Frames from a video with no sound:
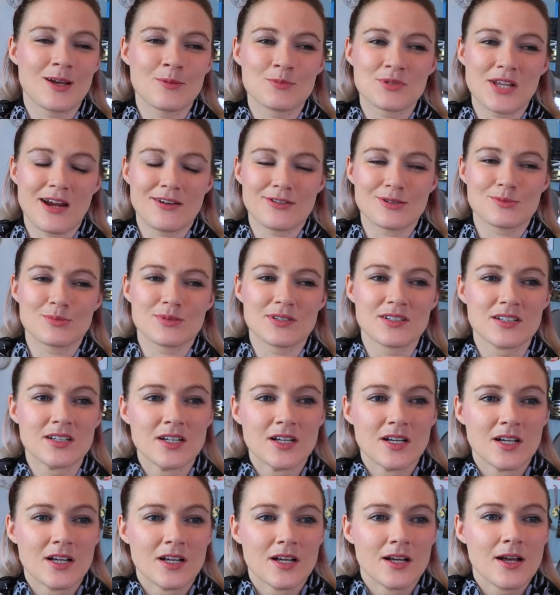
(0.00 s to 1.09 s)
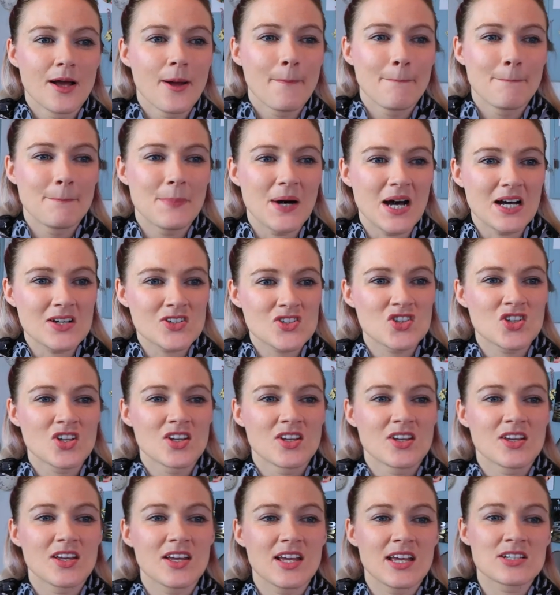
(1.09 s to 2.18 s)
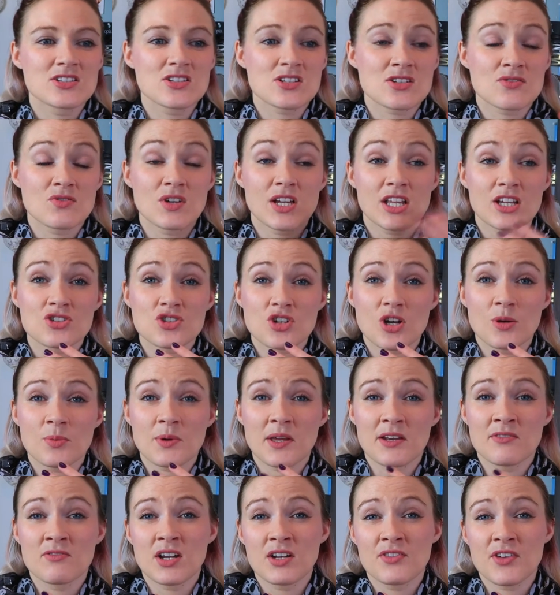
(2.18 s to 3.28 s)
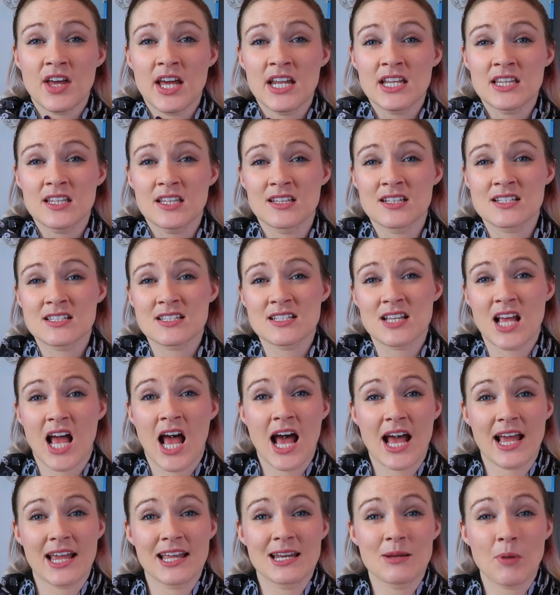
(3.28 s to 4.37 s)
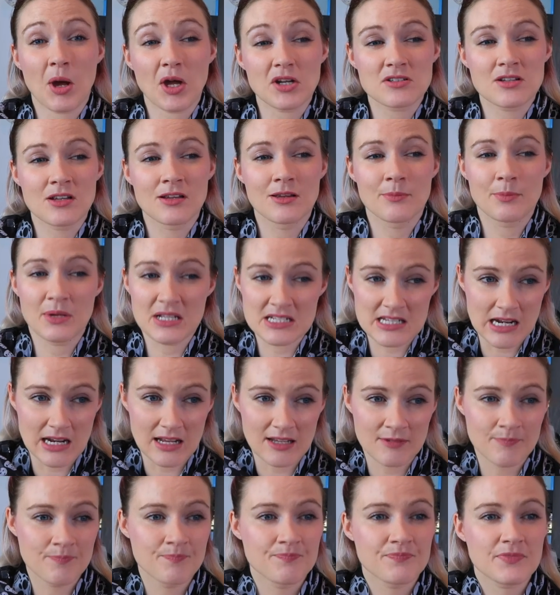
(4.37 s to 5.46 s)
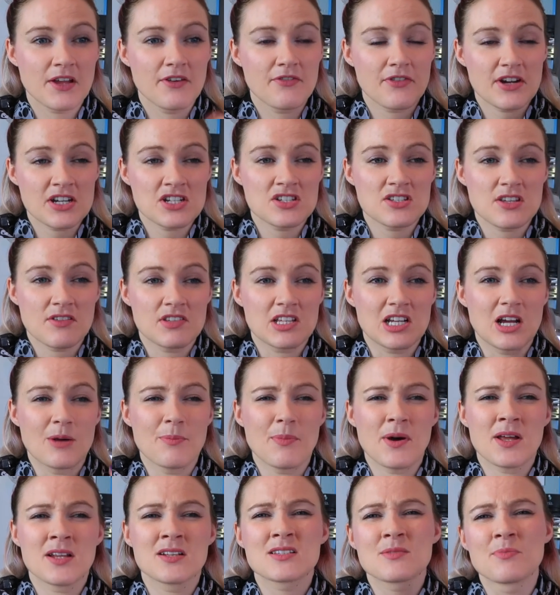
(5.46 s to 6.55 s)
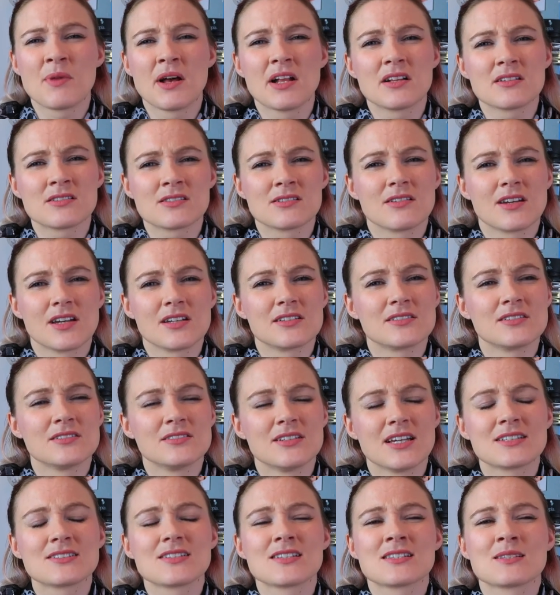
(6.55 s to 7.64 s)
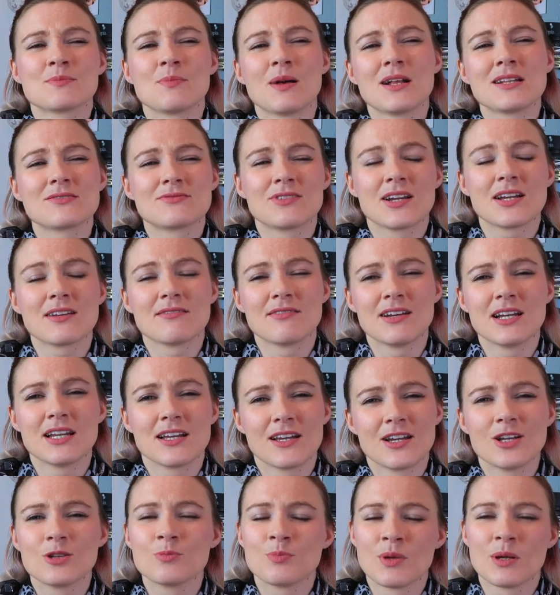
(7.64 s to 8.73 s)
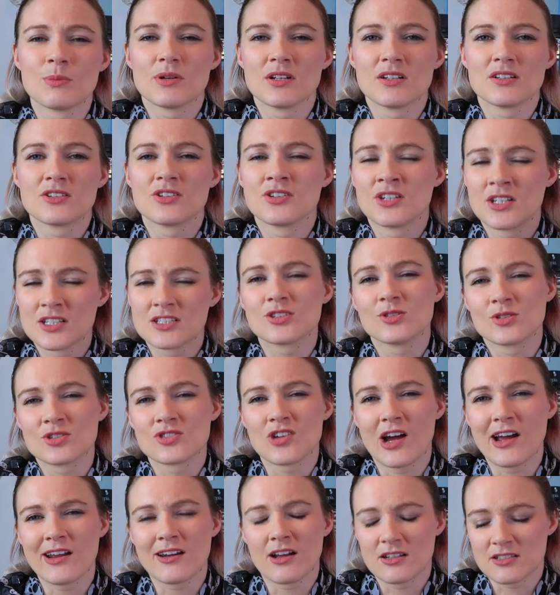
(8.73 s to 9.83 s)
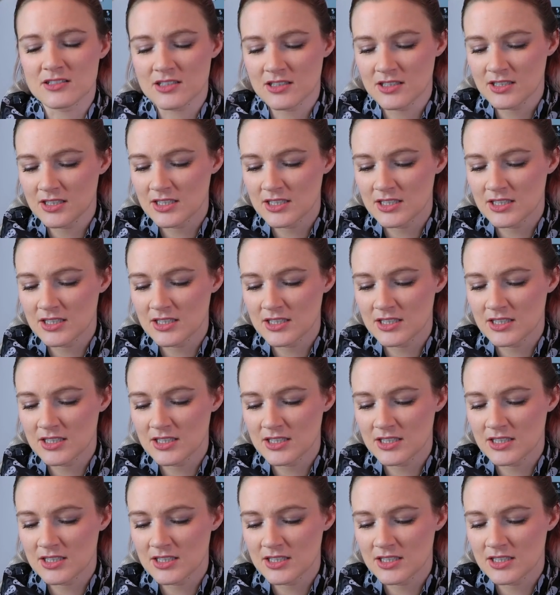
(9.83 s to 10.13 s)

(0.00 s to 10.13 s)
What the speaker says: I'm terrible. But it does a really good job getting rid of anything that's hanging about, basically. Freshens everything up and it smells so good. It just smells really, really good, people. You need to go and try it out.